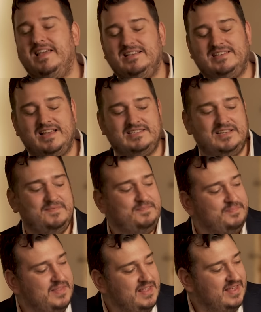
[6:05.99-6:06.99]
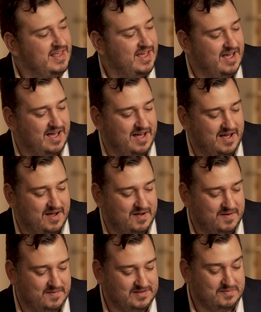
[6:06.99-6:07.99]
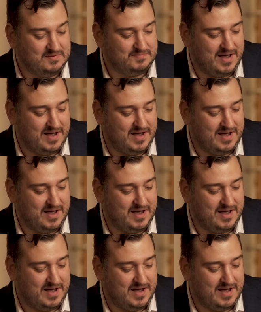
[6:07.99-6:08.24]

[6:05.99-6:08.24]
he says it. His name is